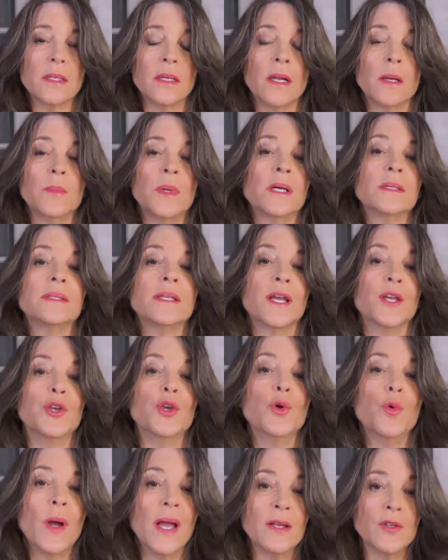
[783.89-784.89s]
and I'm not saying
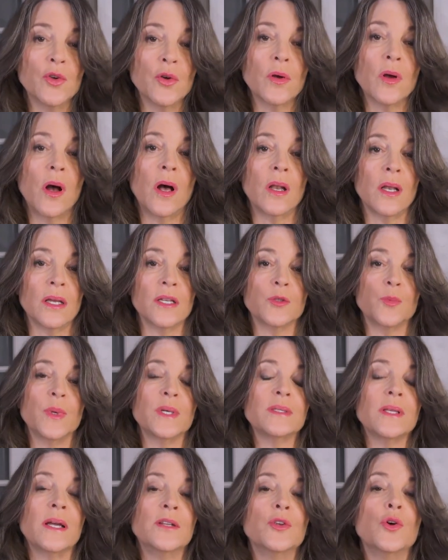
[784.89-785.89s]
you and your colleagues,
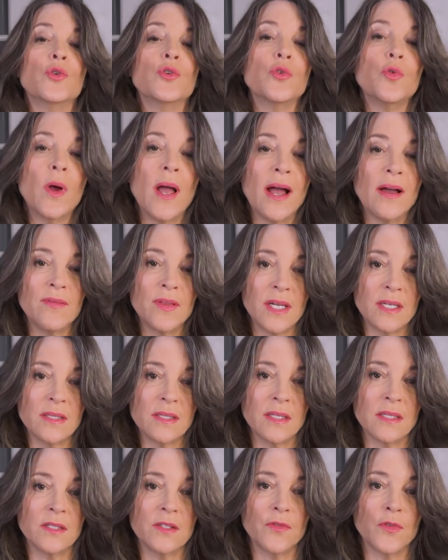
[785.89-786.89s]
because I know you have that
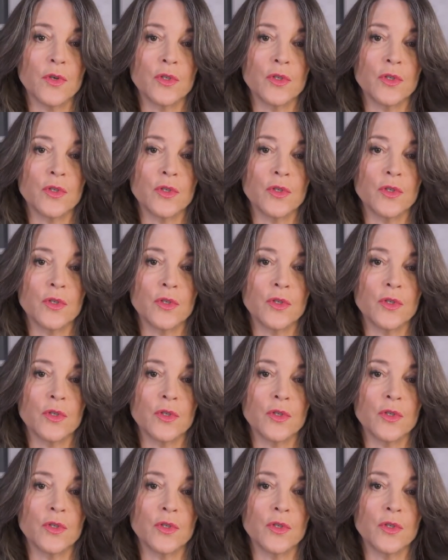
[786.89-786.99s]
sense of